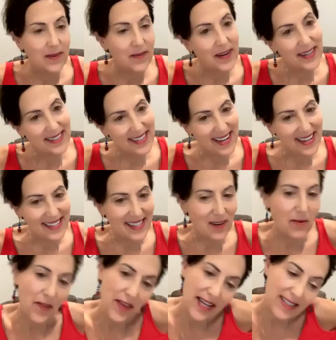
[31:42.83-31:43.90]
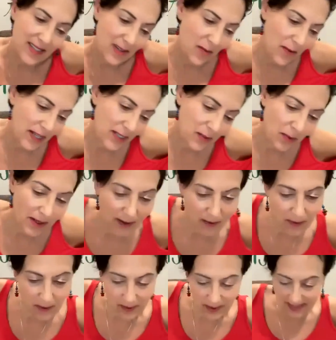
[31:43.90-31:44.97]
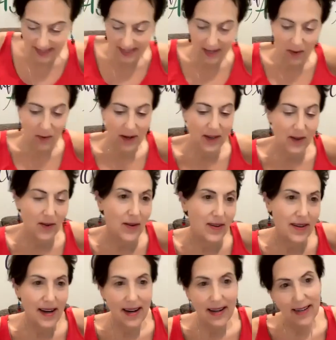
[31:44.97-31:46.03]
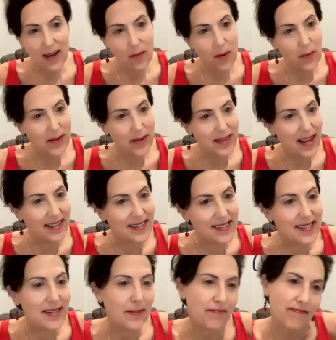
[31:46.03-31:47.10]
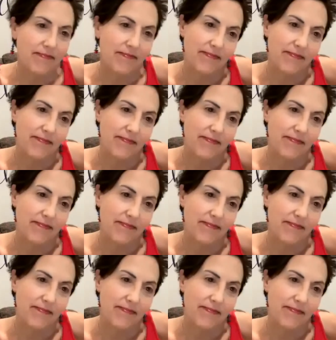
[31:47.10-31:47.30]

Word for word: Well, fantastic. Well, thanks so much. We look forward to seeing what you uh, come up with next.